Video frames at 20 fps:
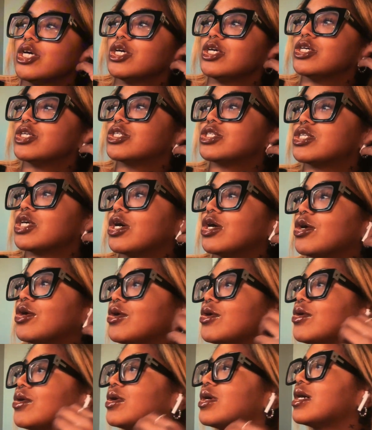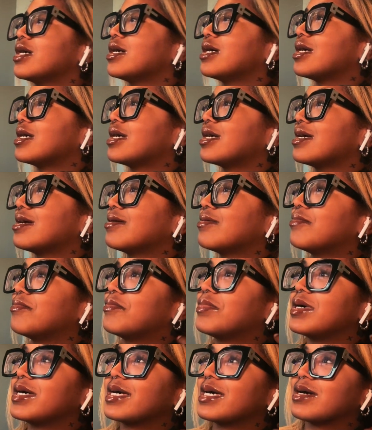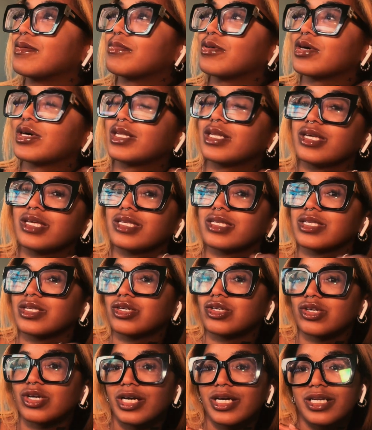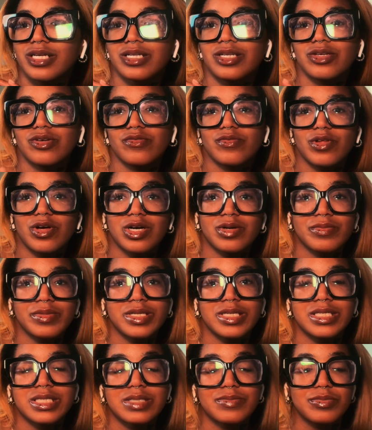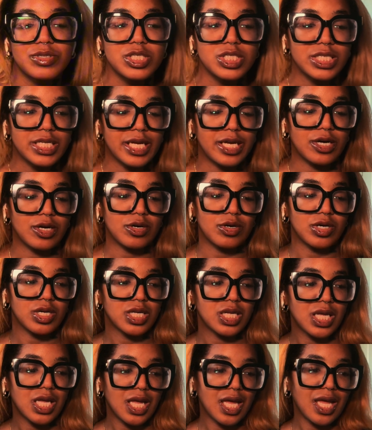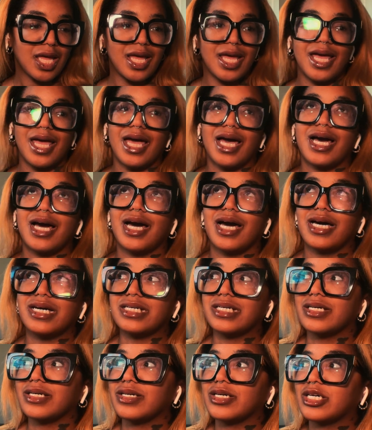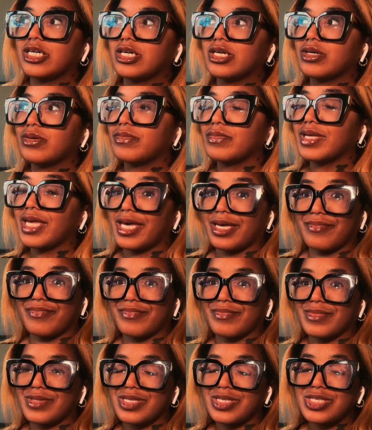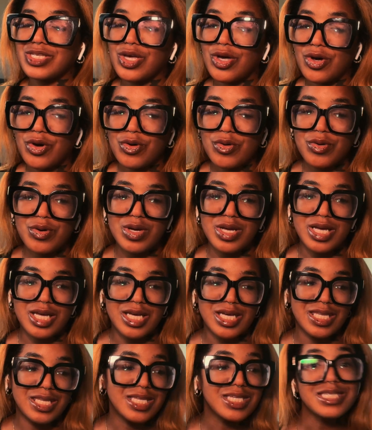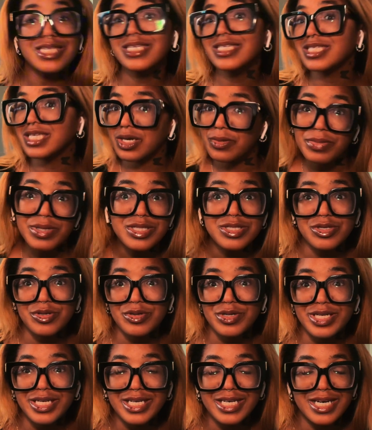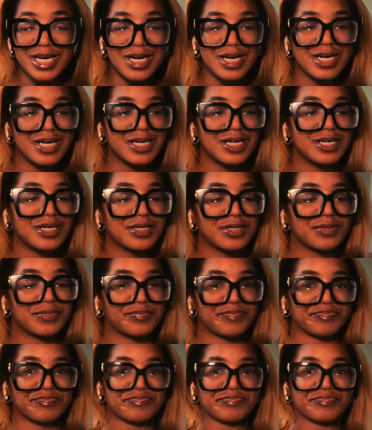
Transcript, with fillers: So, but I'm gonna still try to do Vlogmas, push it out um, yeah so let's just jump into it um